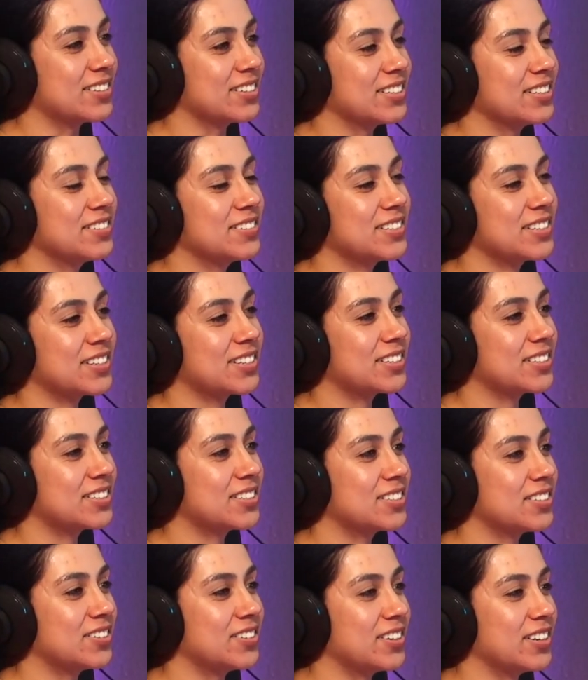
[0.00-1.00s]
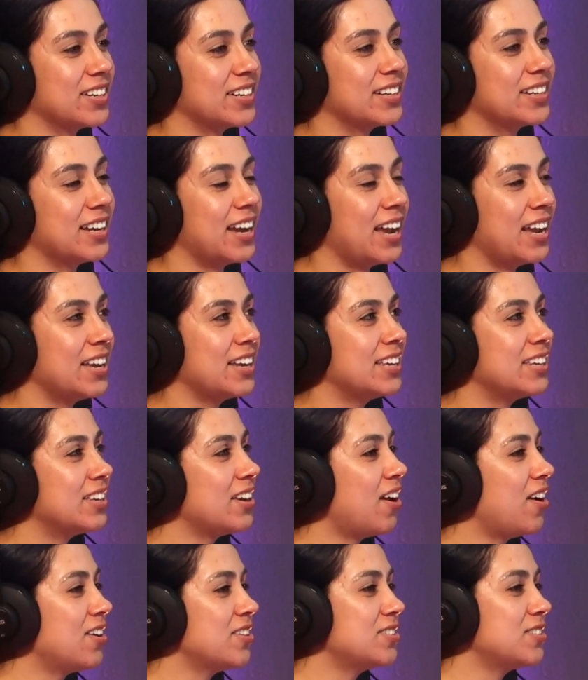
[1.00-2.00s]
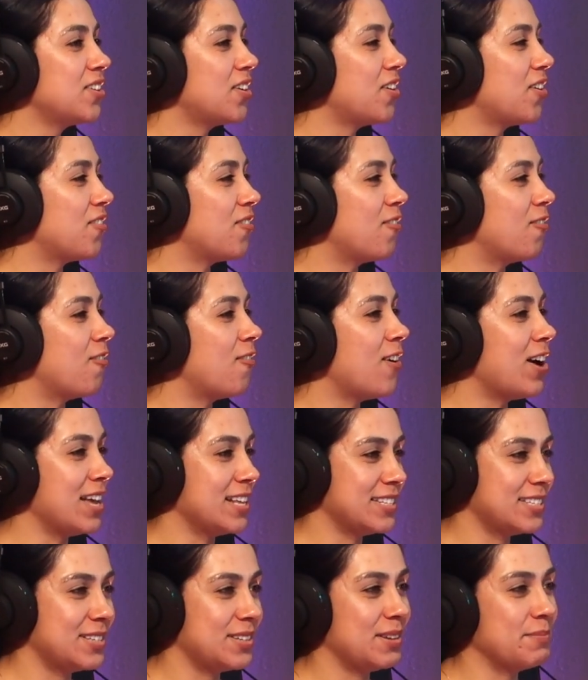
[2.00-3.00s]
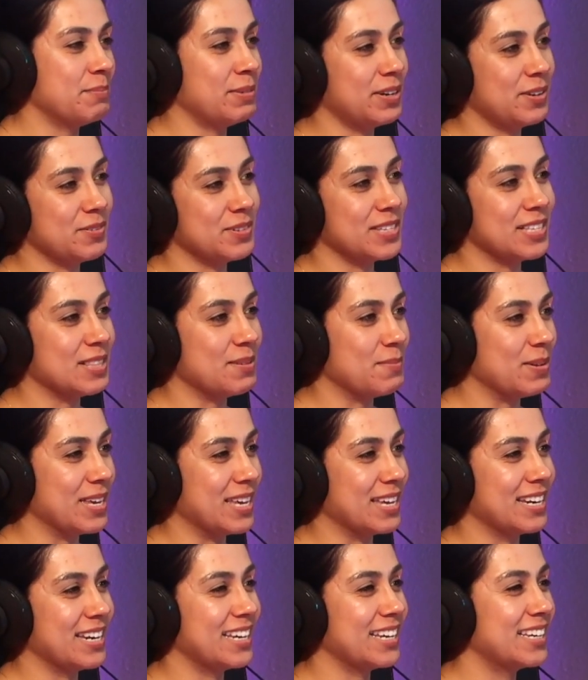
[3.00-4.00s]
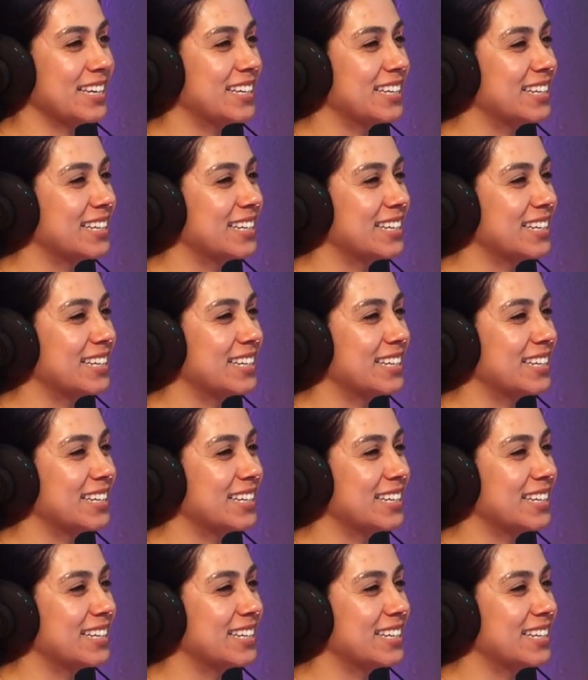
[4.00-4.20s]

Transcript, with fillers: story. This was a good story. Yeah. I yawned once, but it was in the beginning.